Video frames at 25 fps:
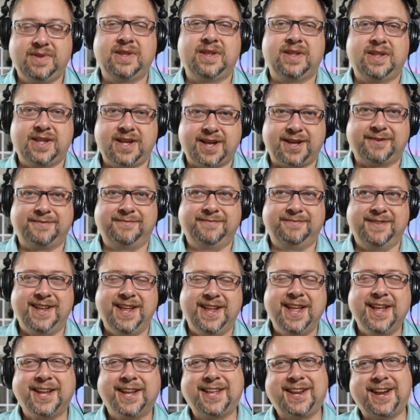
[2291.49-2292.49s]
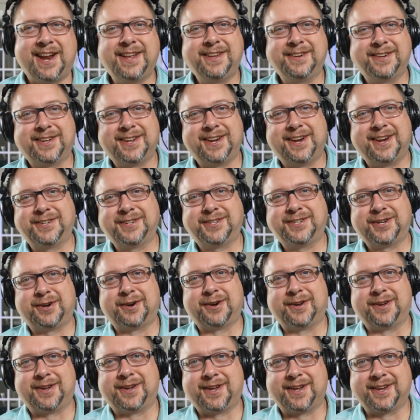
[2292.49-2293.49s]
Yeah. Can I share
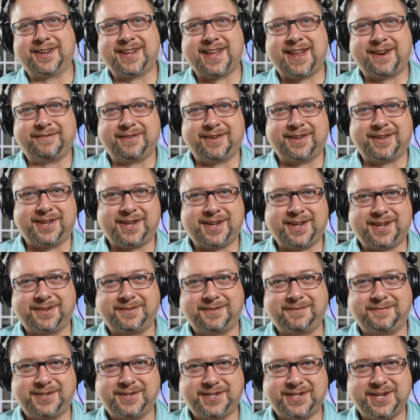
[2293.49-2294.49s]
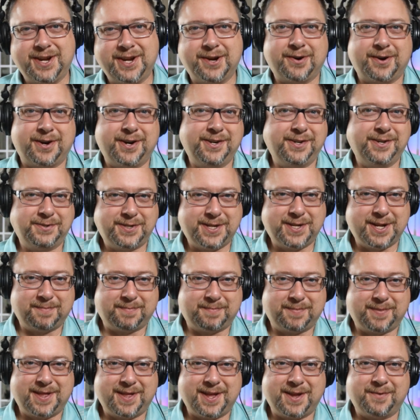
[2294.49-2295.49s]
a kind of a secret
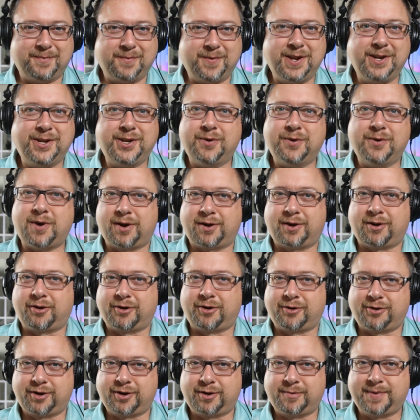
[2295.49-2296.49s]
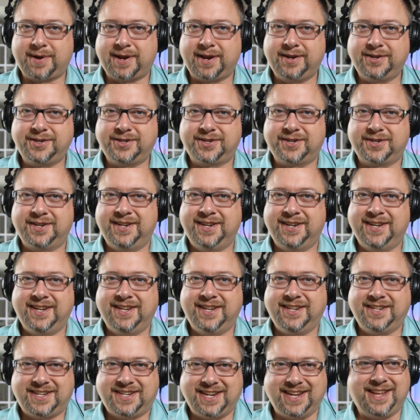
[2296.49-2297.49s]
tip that we do on our order page
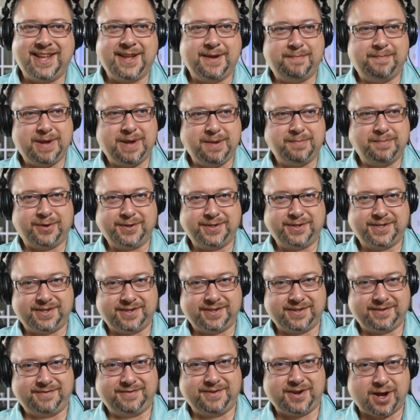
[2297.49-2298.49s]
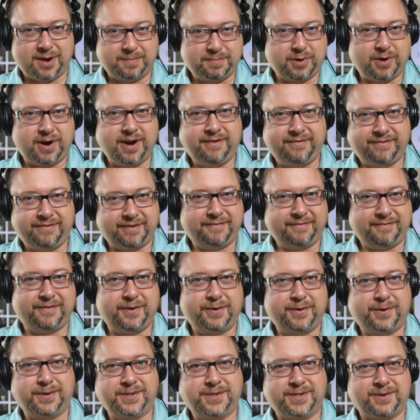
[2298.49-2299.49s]
to get people to upgrade from
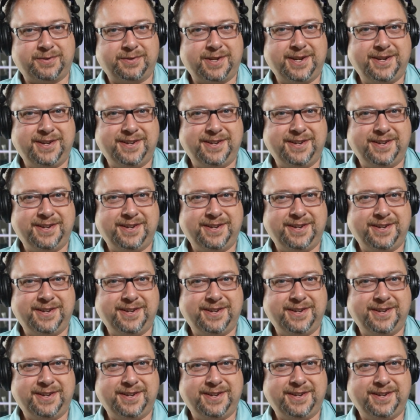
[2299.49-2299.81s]
photos only?